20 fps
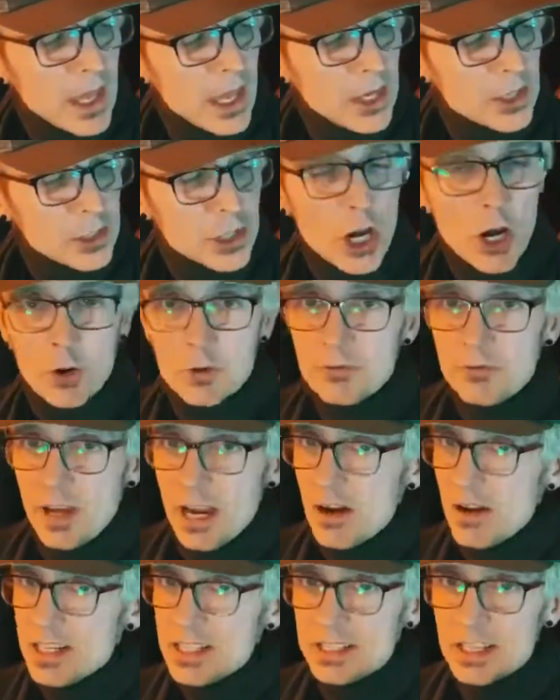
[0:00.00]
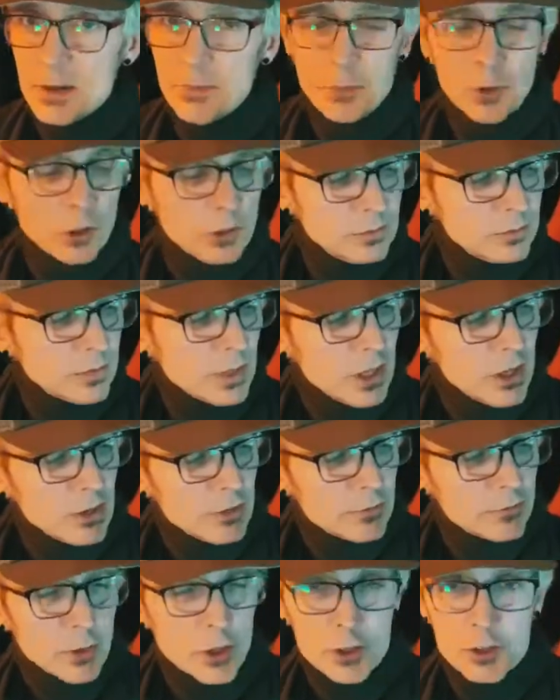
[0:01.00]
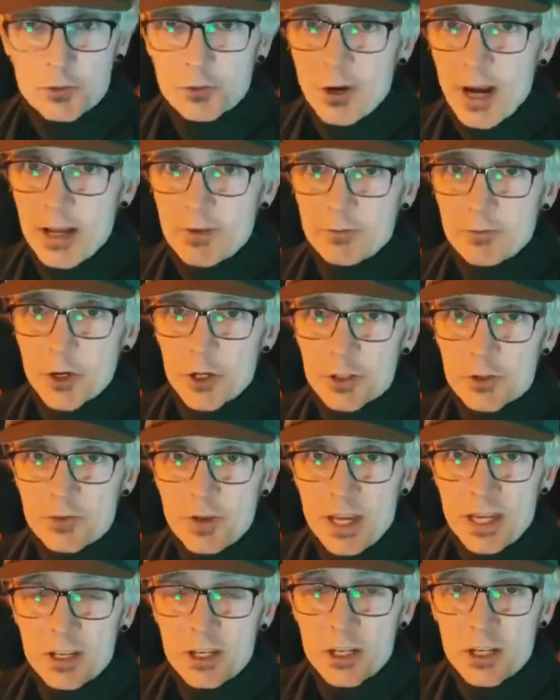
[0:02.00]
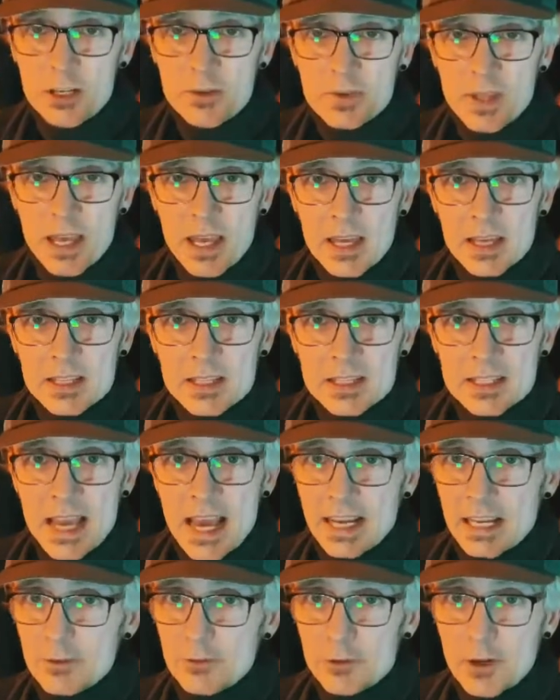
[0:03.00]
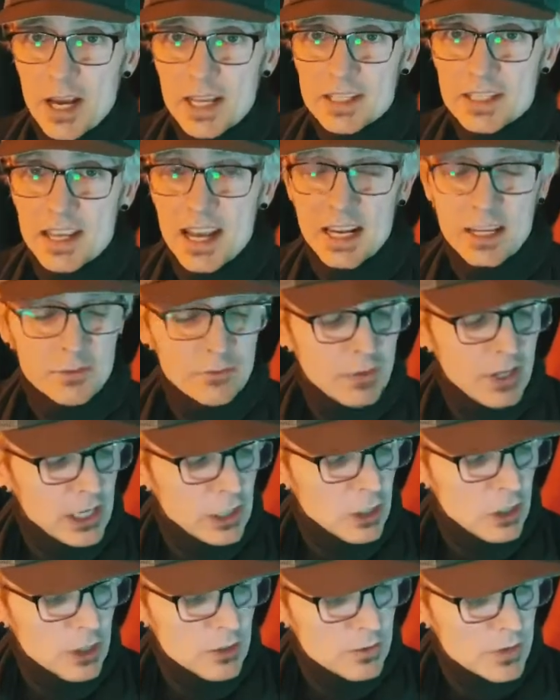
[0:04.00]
So very simple. 1st fret, 1st finger, 2nd fret, 2nd finger,